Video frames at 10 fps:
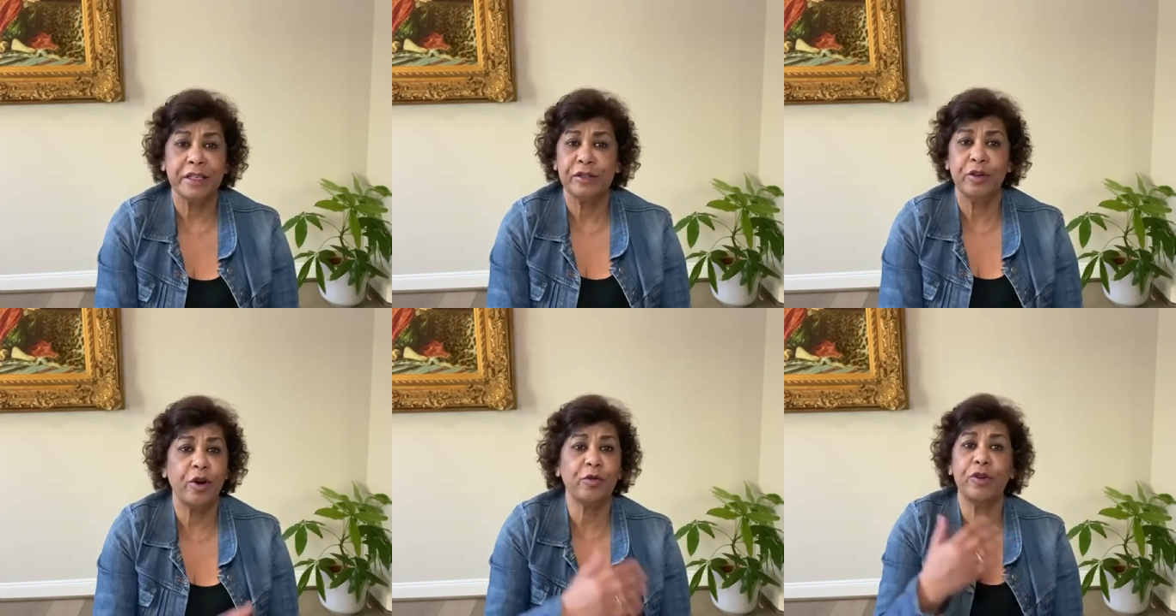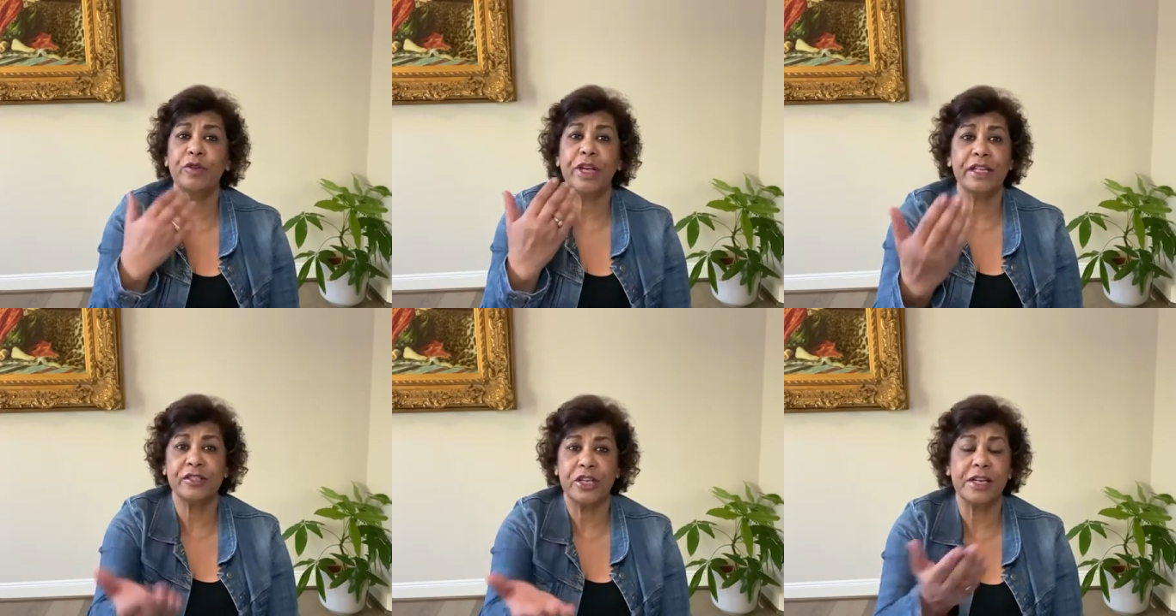You're not going to
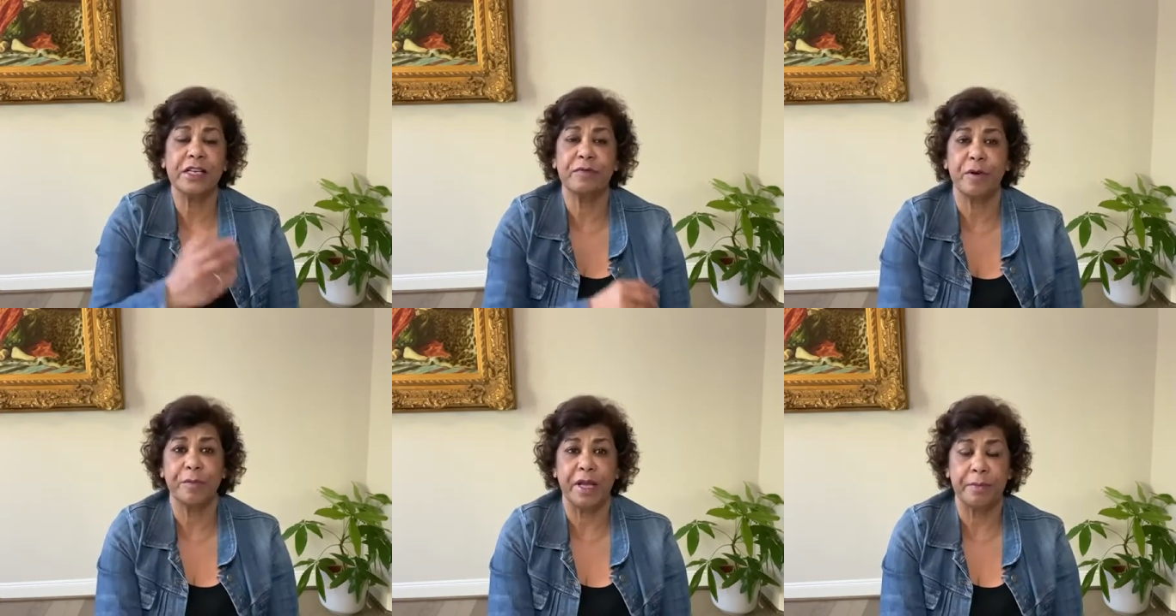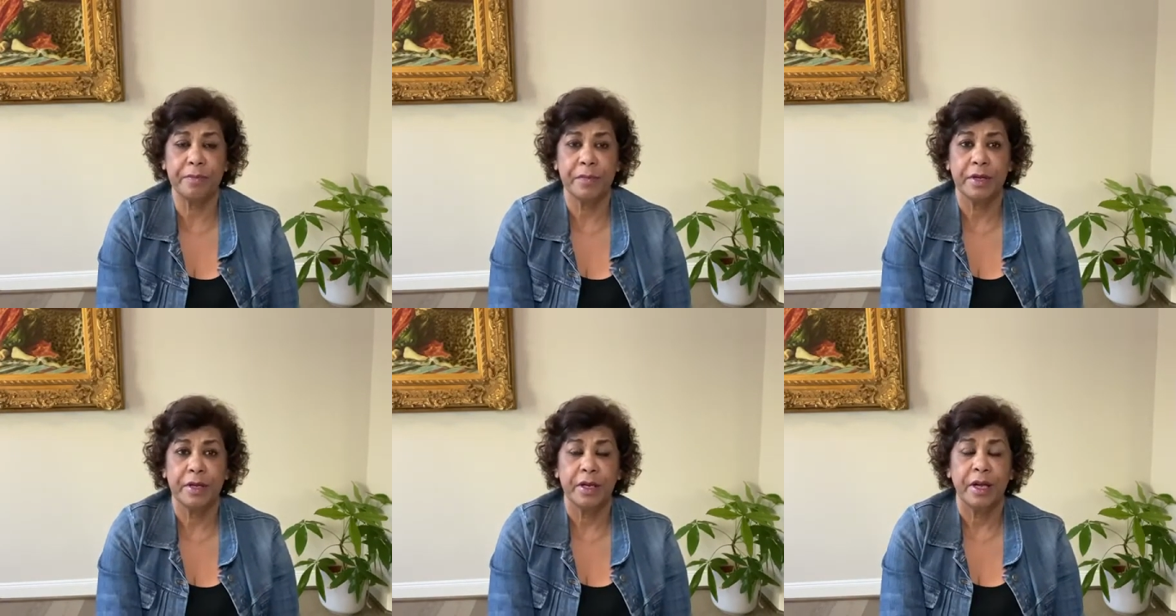get shingles from them
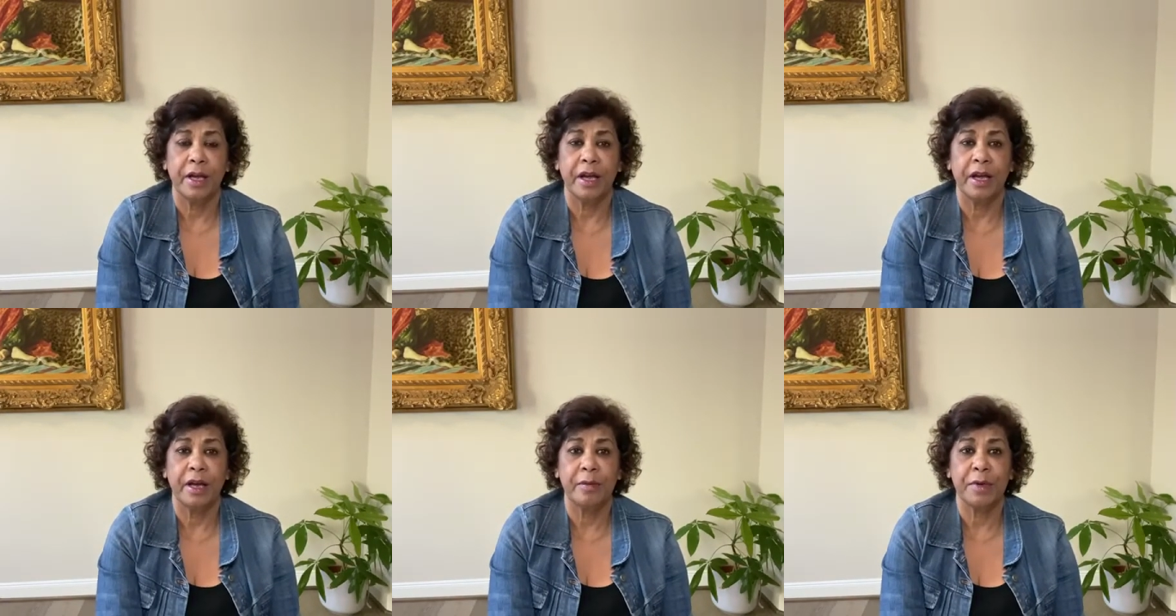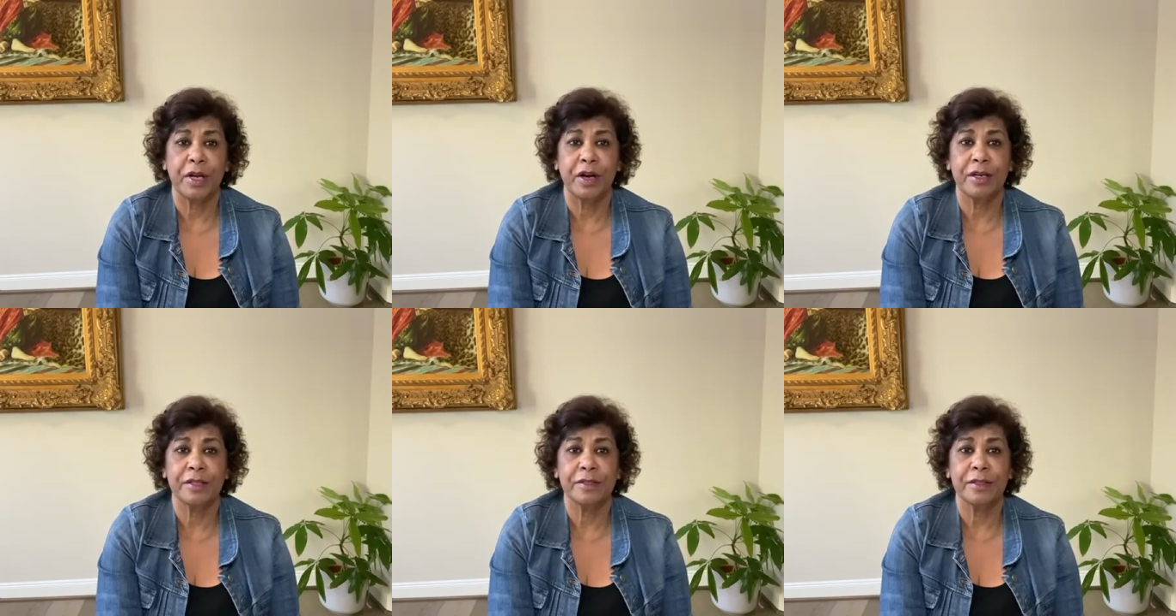
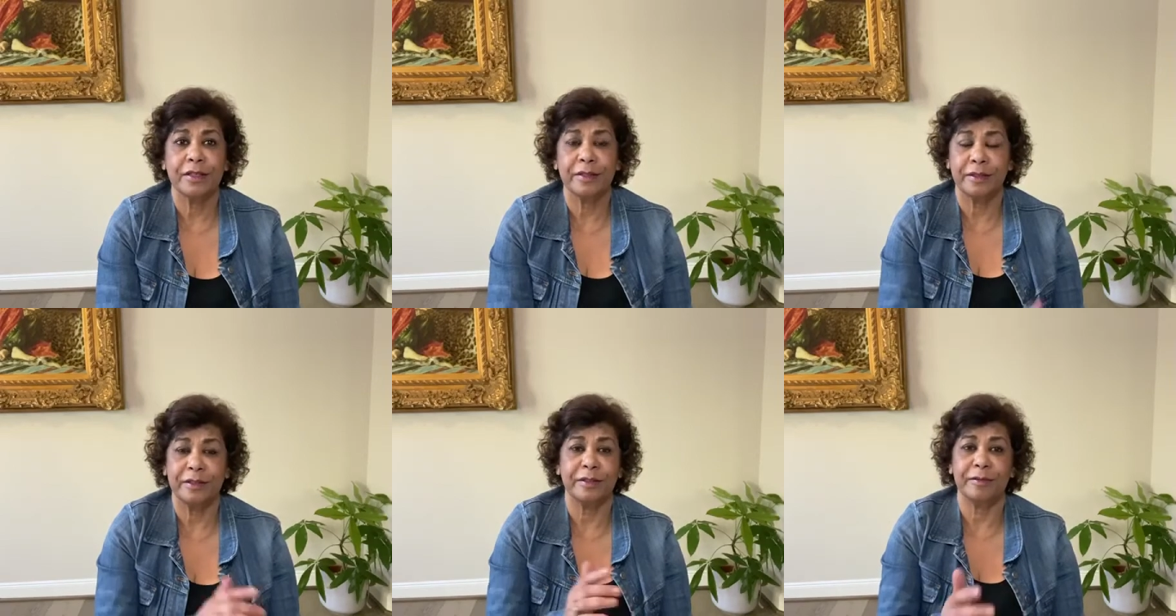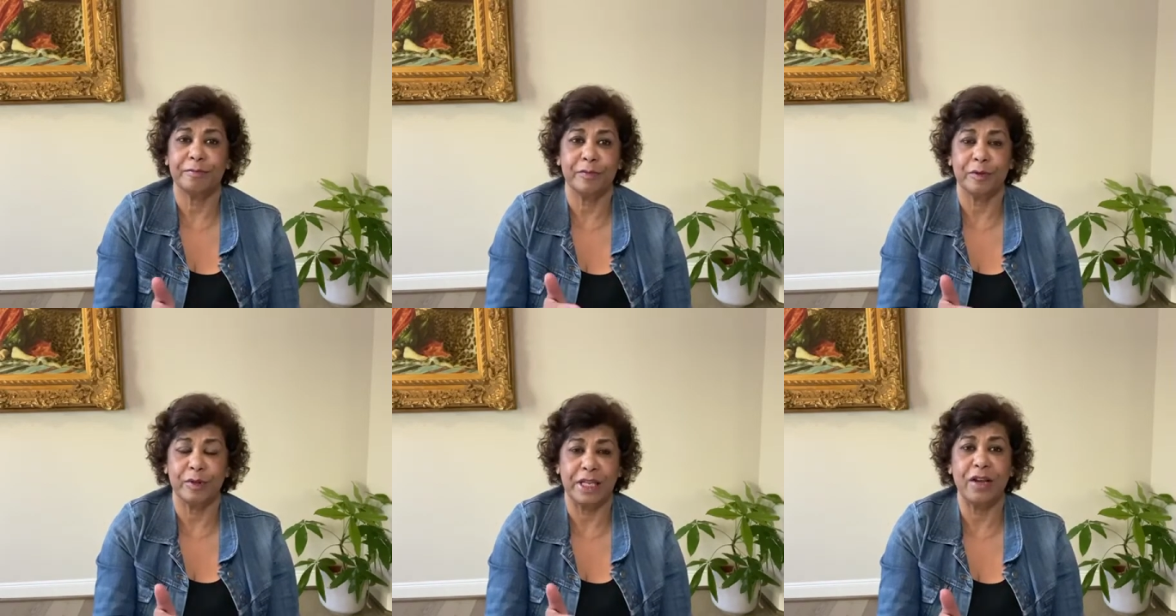because
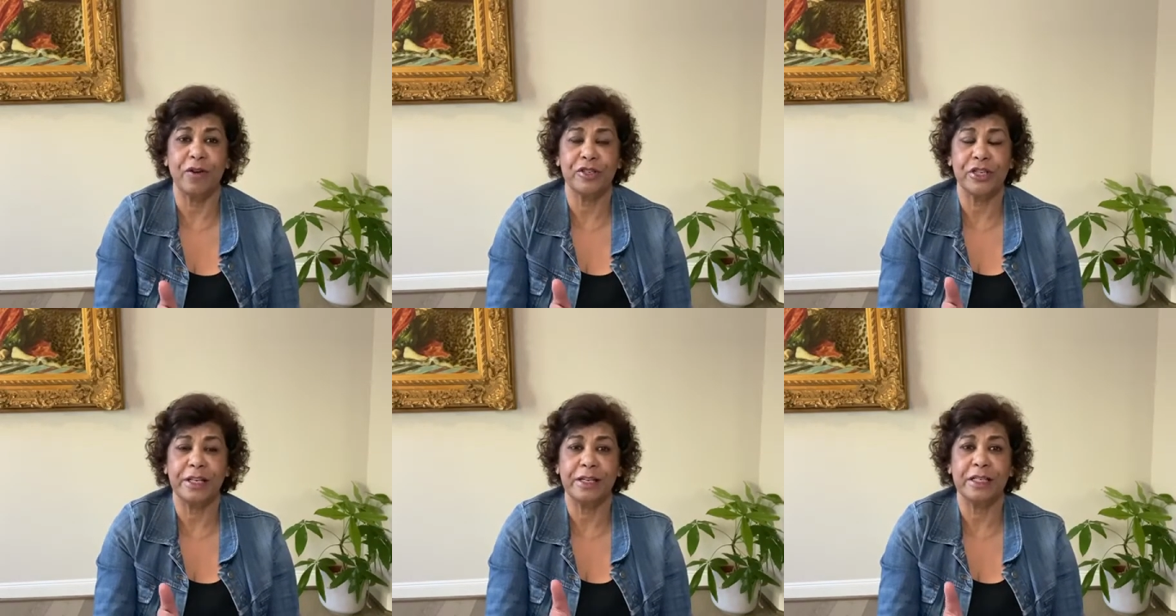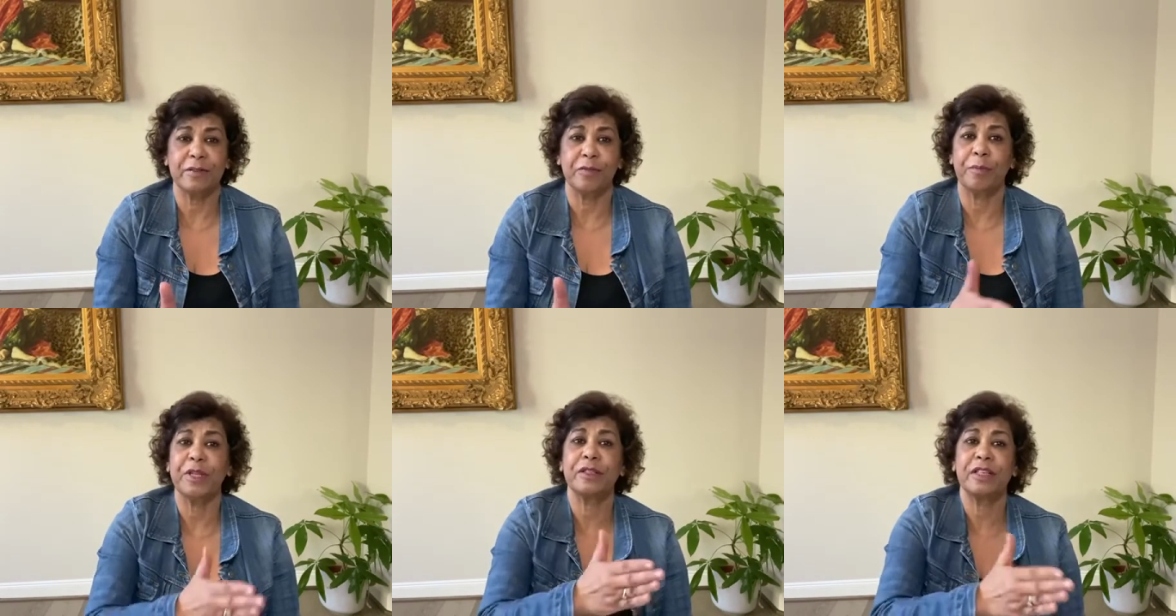they got shingles from
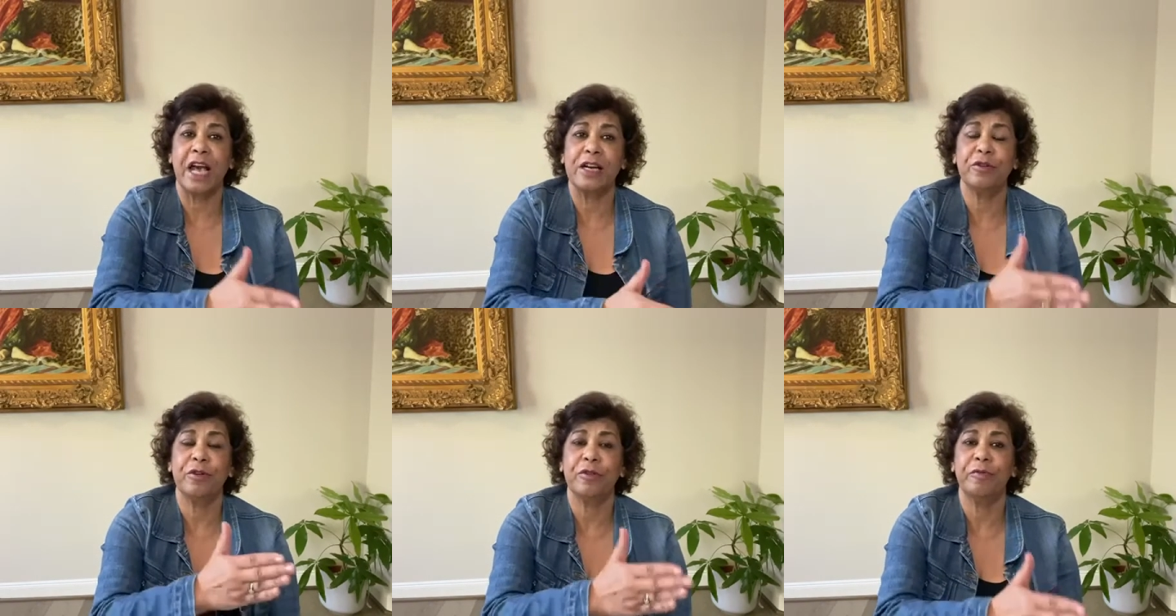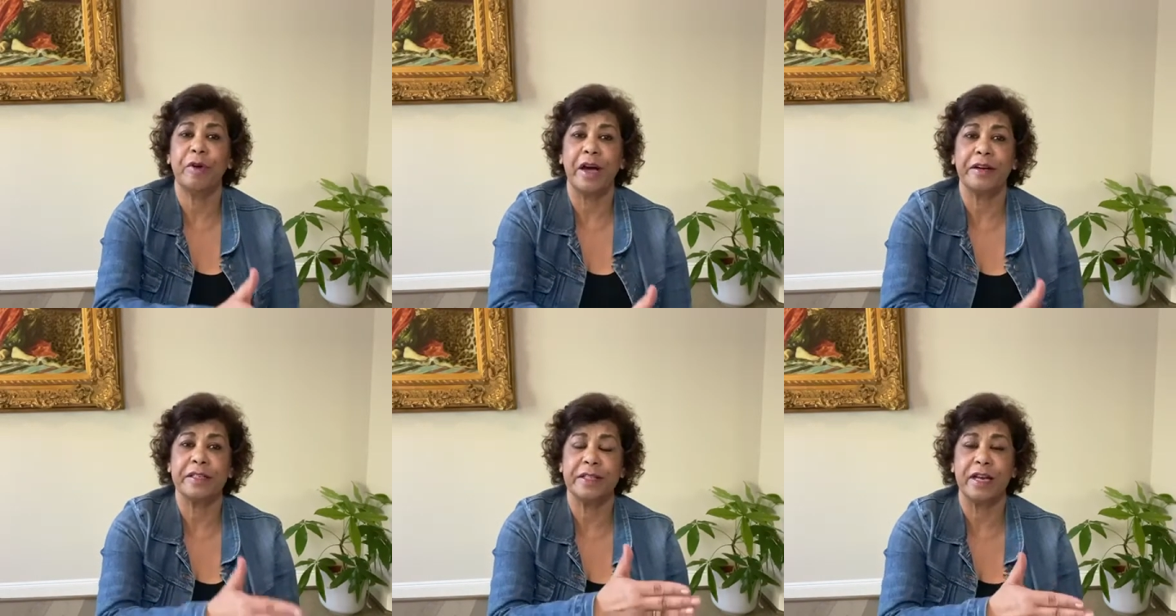the childhood
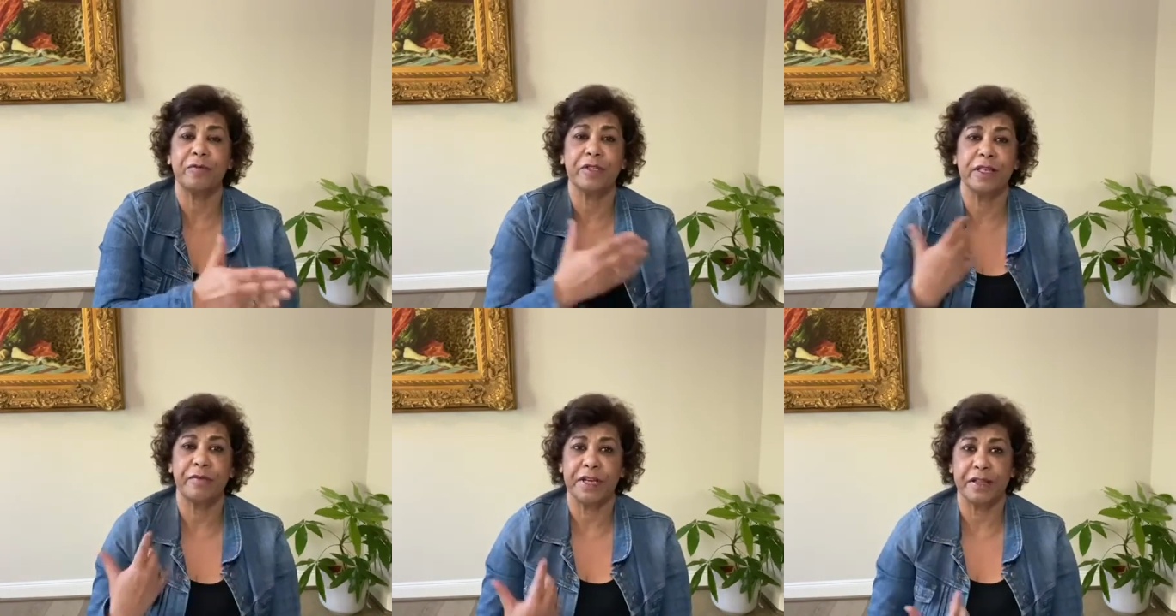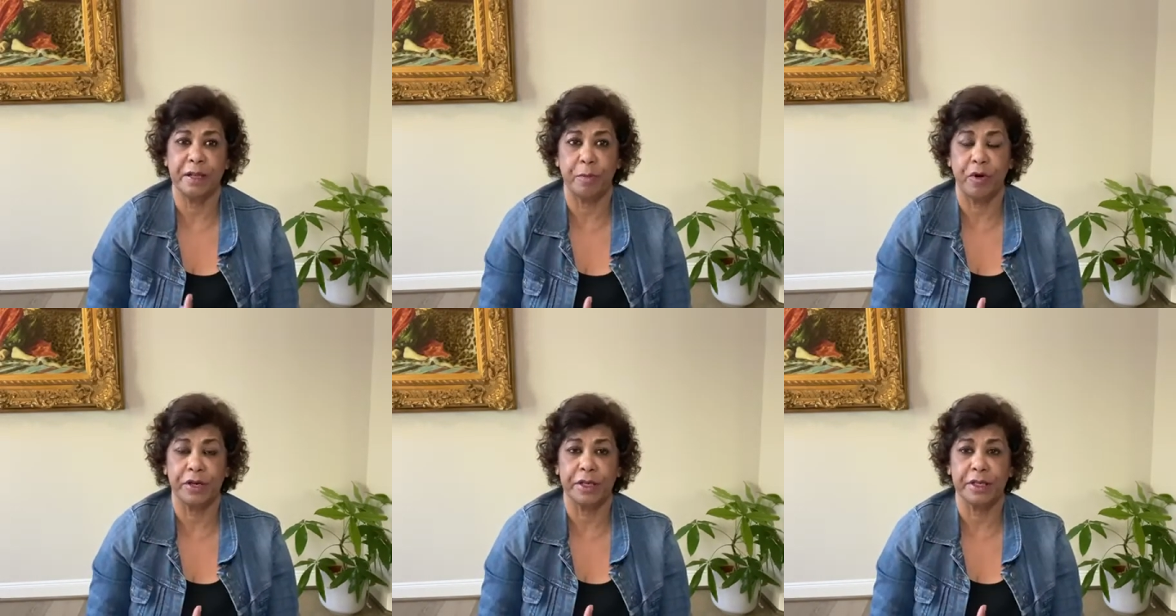virus that was living in their
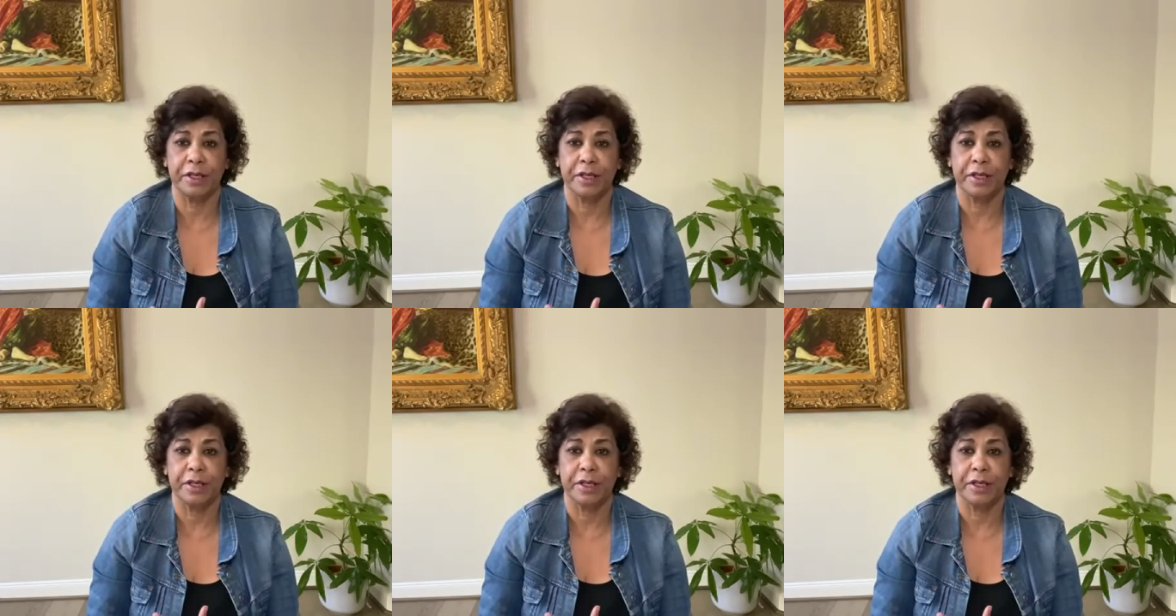body.